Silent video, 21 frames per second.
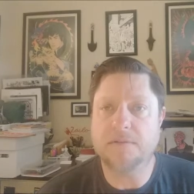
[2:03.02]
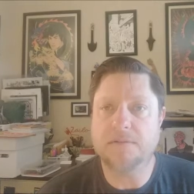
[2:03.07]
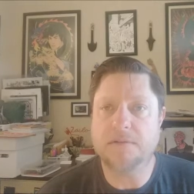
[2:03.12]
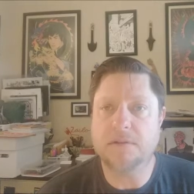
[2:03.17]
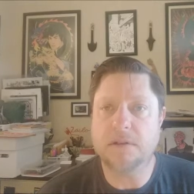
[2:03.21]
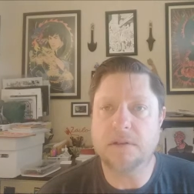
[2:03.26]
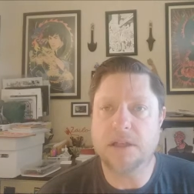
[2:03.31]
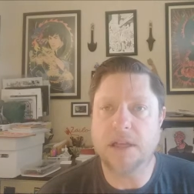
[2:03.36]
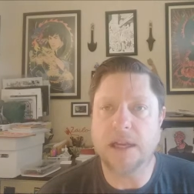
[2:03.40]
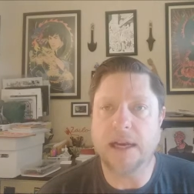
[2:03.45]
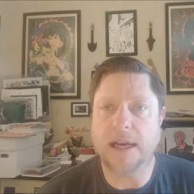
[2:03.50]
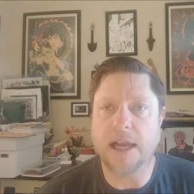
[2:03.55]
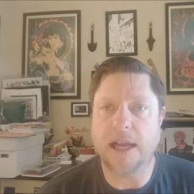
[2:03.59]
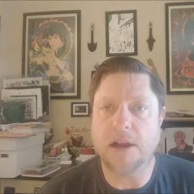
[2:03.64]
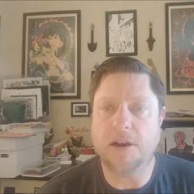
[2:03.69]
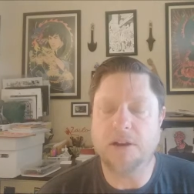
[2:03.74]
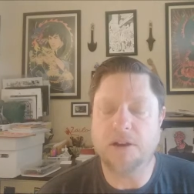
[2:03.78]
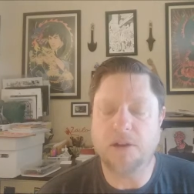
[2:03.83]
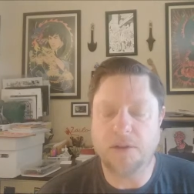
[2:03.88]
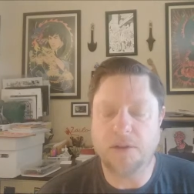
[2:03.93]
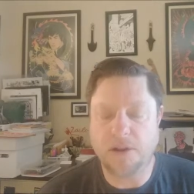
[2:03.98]
studying how
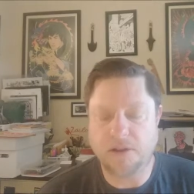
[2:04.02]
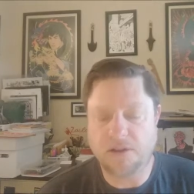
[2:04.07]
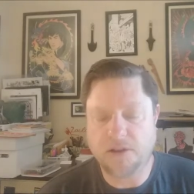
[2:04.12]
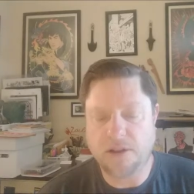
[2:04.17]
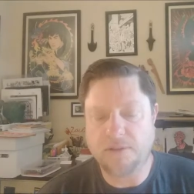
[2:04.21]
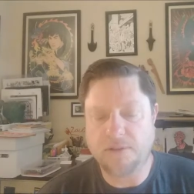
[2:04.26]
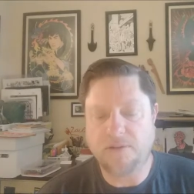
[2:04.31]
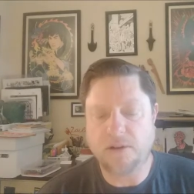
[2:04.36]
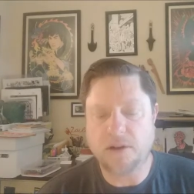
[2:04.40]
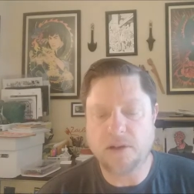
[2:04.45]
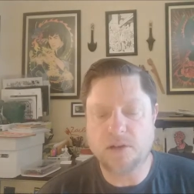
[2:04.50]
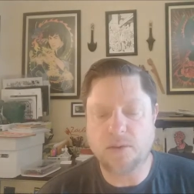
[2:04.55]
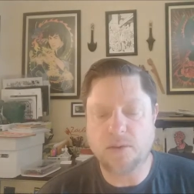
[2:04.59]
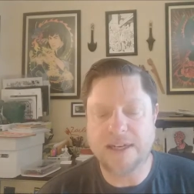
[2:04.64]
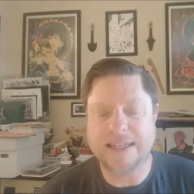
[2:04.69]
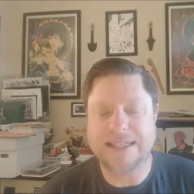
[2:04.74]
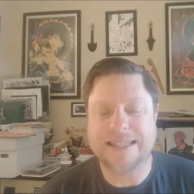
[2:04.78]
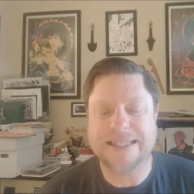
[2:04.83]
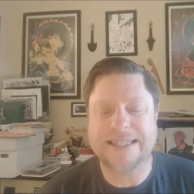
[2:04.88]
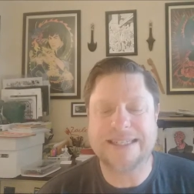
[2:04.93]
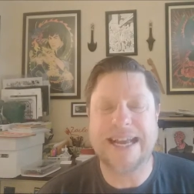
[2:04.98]
to do this. The first one
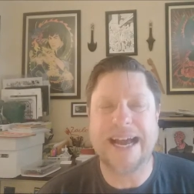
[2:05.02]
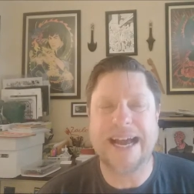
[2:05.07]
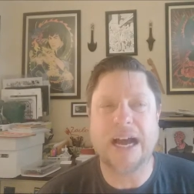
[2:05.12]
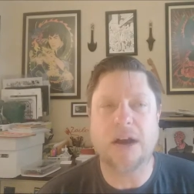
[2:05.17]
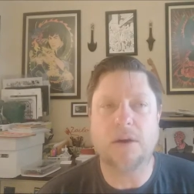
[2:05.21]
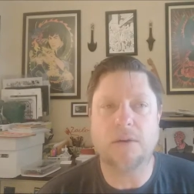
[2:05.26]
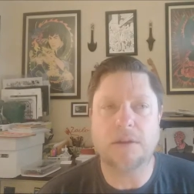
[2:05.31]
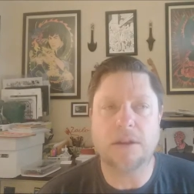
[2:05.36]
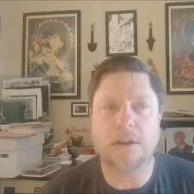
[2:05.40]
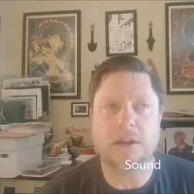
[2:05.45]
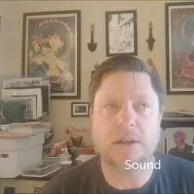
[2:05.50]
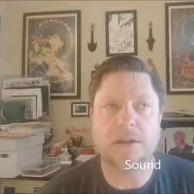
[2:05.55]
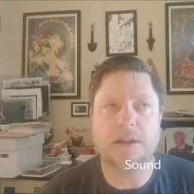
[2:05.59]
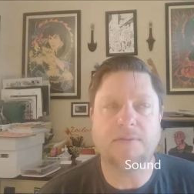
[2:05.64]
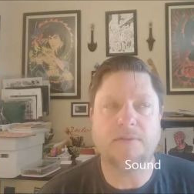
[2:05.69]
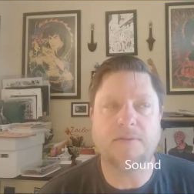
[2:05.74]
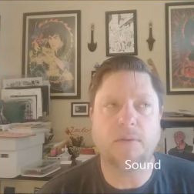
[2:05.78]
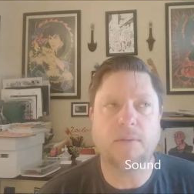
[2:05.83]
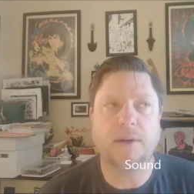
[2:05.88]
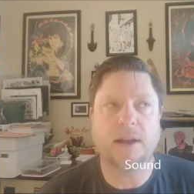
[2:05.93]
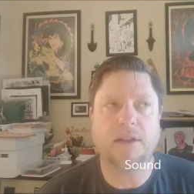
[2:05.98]
is sound, the
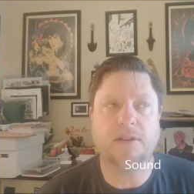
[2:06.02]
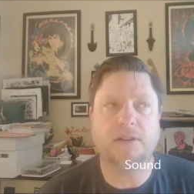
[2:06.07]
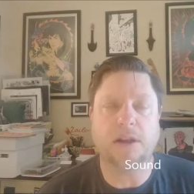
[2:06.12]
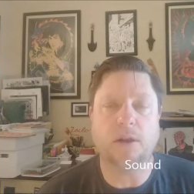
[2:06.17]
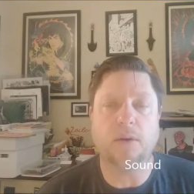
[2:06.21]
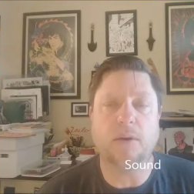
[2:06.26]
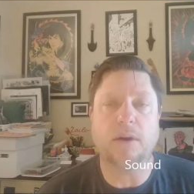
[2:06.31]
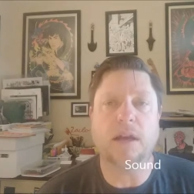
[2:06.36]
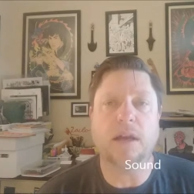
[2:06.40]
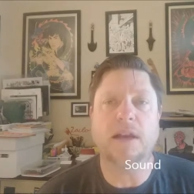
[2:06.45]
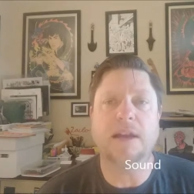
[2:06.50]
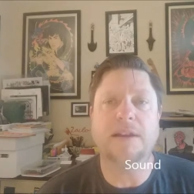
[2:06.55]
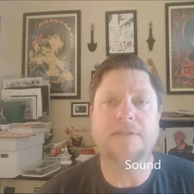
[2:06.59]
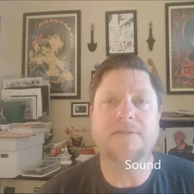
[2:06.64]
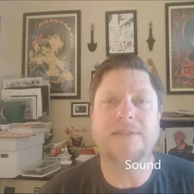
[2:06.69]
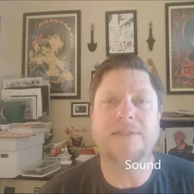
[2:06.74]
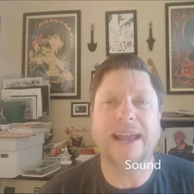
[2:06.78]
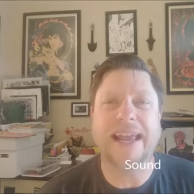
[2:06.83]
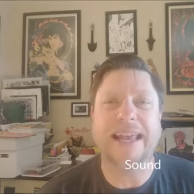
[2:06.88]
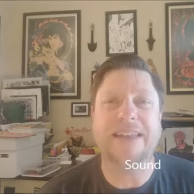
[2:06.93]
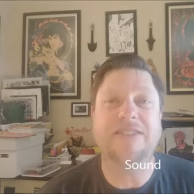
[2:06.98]
different ways that you can
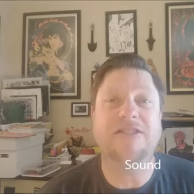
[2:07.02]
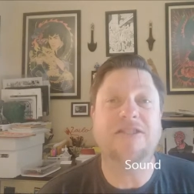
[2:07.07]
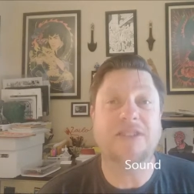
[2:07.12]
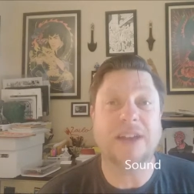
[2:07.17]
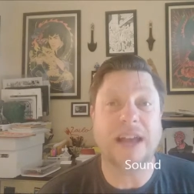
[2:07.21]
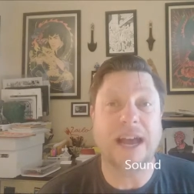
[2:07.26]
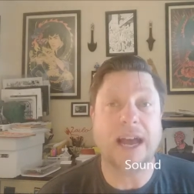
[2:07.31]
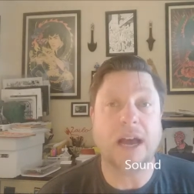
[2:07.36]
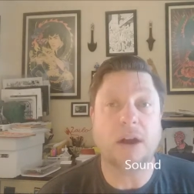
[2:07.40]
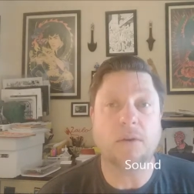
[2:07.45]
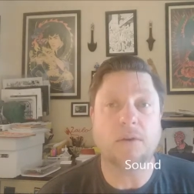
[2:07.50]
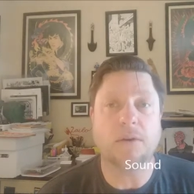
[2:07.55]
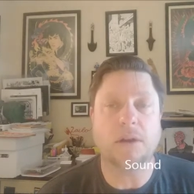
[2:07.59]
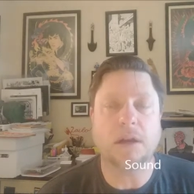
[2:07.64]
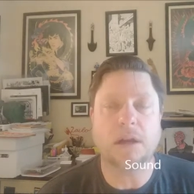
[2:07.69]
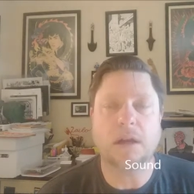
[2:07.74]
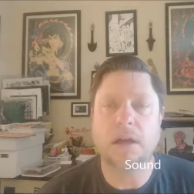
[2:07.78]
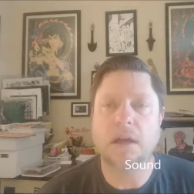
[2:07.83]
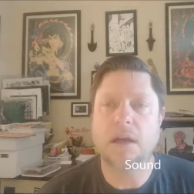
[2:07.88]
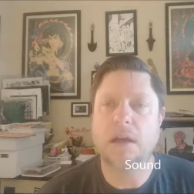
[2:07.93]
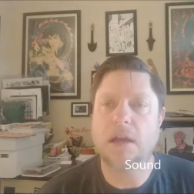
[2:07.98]
convey sound
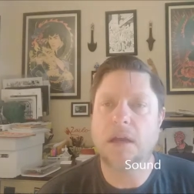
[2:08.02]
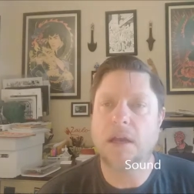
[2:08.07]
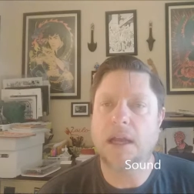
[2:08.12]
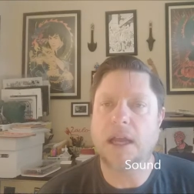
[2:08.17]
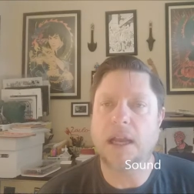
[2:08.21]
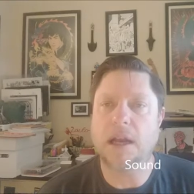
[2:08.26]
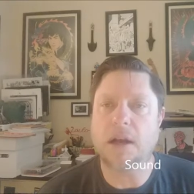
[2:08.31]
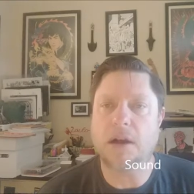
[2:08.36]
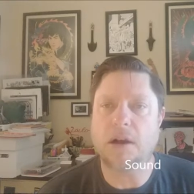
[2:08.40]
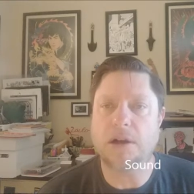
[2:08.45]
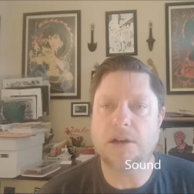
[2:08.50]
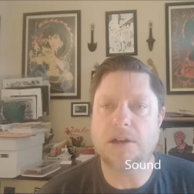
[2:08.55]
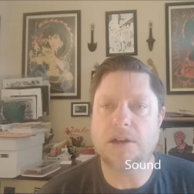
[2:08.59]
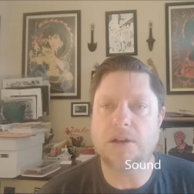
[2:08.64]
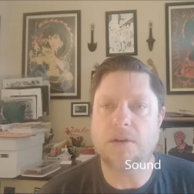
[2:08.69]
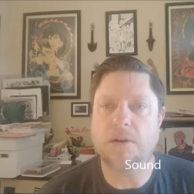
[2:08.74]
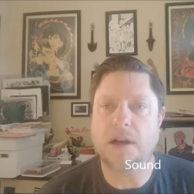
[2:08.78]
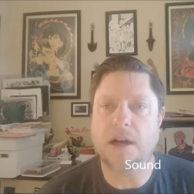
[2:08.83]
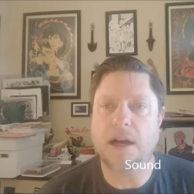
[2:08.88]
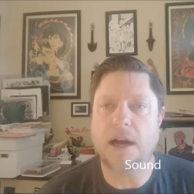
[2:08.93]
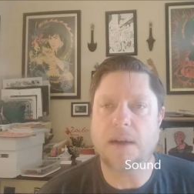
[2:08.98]
in a
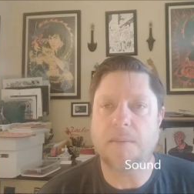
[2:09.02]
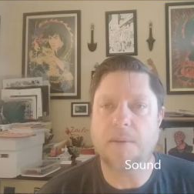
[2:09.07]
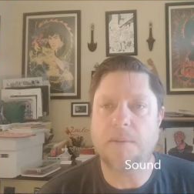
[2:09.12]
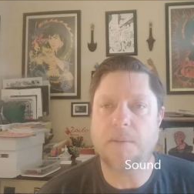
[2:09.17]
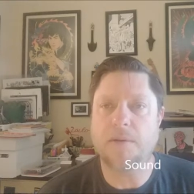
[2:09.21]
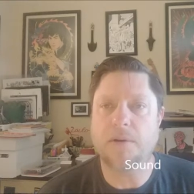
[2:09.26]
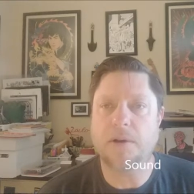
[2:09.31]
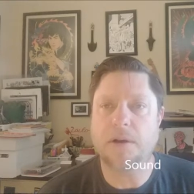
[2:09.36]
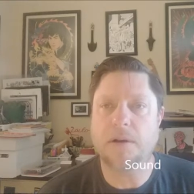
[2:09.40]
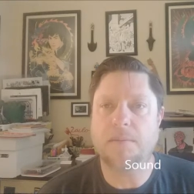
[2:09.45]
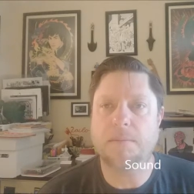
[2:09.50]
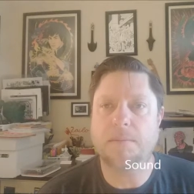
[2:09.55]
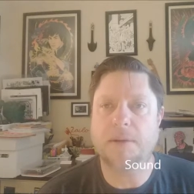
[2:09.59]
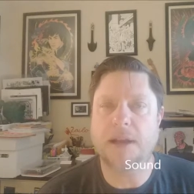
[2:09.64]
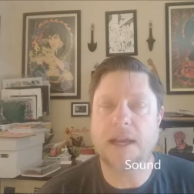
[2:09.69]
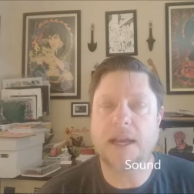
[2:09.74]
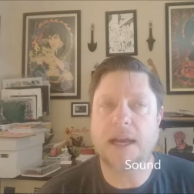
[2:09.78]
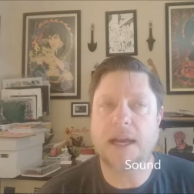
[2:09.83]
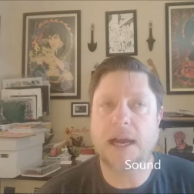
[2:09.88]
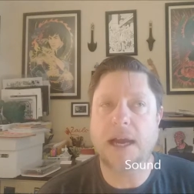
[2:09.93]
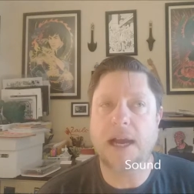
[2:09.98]
cartoon or comic book,
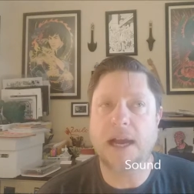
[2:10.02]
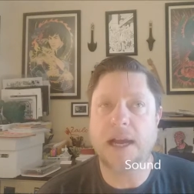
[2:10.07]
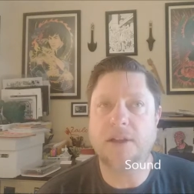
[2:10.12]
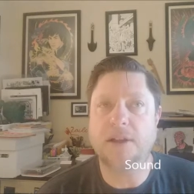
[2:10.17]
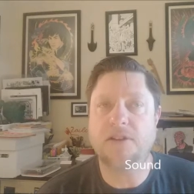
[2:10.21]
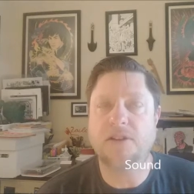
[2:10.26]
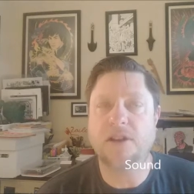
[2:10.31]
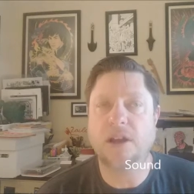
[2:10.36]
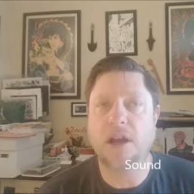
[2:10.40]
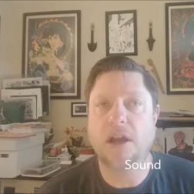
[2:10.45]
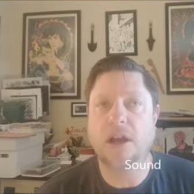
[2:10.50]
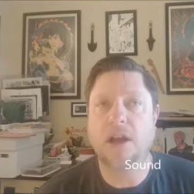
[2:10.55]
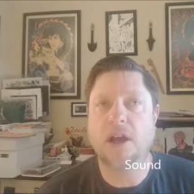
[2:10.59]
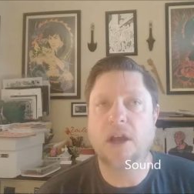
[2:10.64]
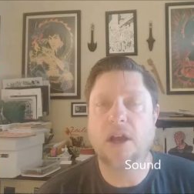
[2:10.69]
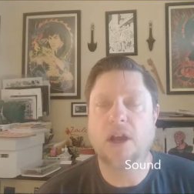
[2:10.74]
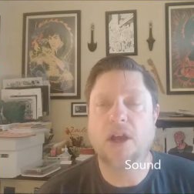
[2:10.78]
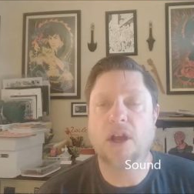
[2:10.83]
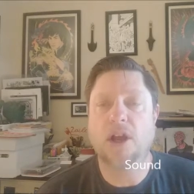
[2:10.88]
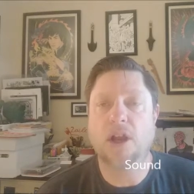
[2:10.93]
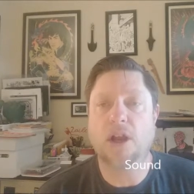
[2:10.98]
because
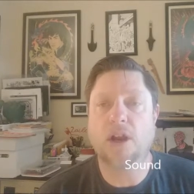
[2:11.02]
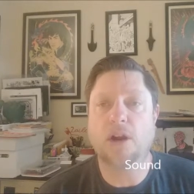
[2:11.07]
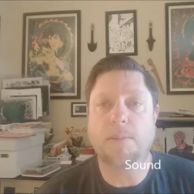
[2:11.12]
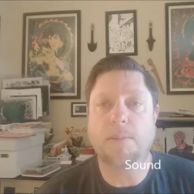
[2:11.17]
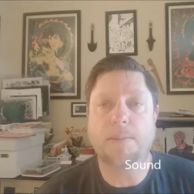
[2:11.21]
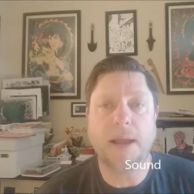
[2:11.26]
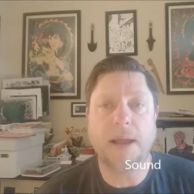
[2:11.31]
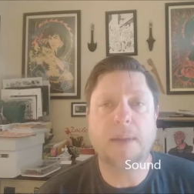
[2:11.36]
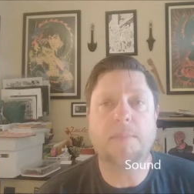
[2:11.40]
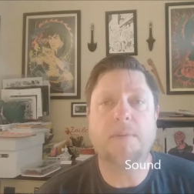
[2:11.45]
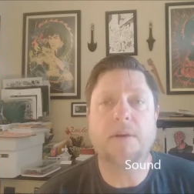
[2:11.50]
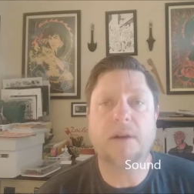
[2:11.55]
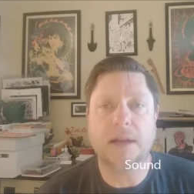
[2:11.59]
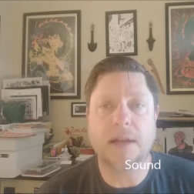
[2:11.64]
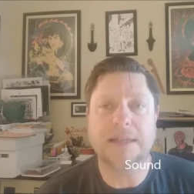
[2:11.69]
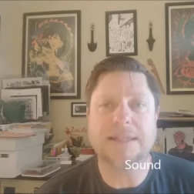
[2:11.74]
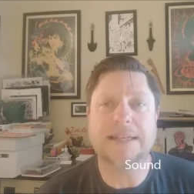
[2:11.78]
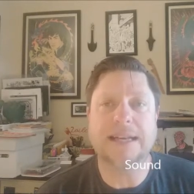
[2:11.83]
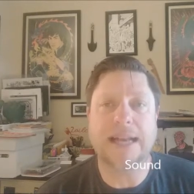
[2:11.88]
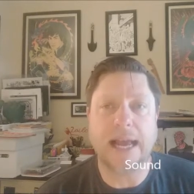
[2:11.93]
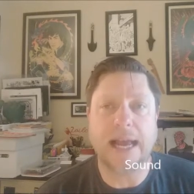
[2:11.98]
your paper
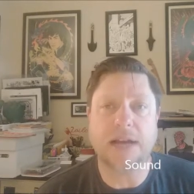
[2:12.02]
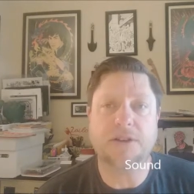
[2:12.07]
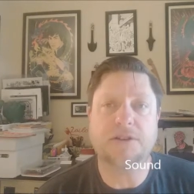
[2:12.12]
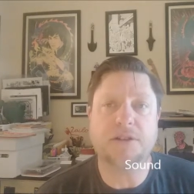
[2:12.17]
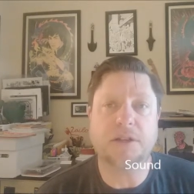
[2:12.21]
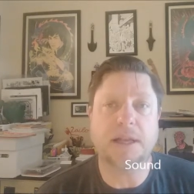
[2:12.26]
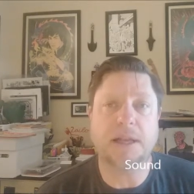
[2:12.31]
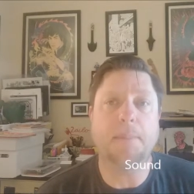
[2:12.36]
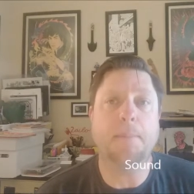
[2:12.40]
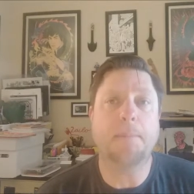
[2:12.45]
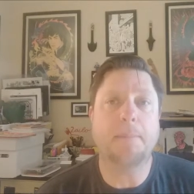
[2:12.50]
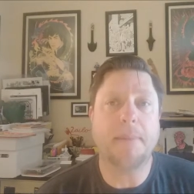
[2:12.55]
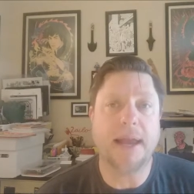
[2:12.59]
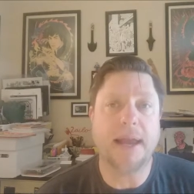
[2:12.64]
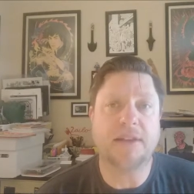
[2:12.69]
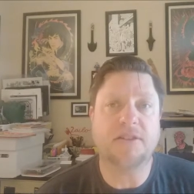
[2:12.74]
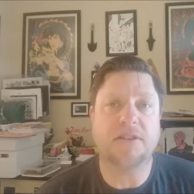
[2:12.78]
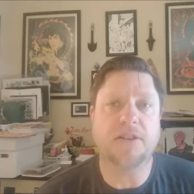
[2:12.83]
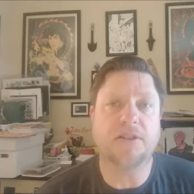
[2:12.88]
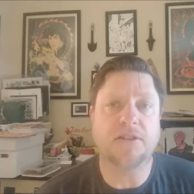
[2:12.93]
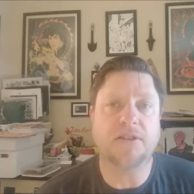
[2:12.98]
doesn't actually
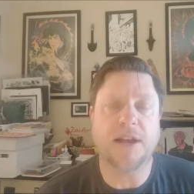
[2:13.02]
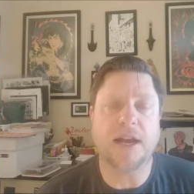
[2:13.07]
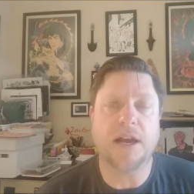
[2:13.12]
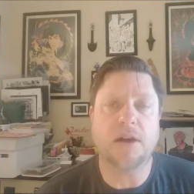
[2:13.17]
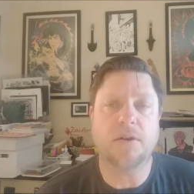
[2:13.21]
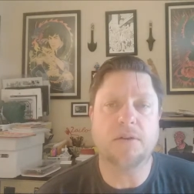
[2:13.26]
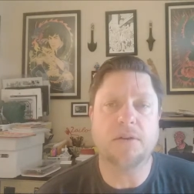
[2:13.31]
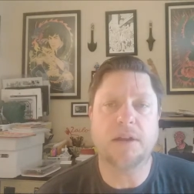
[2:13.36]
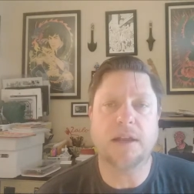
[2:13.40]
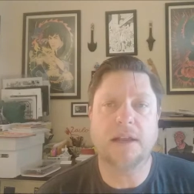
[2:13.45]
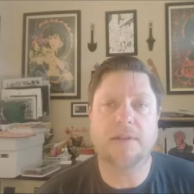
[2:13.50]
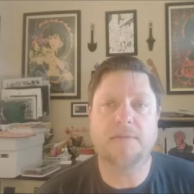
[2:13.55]
make the sound.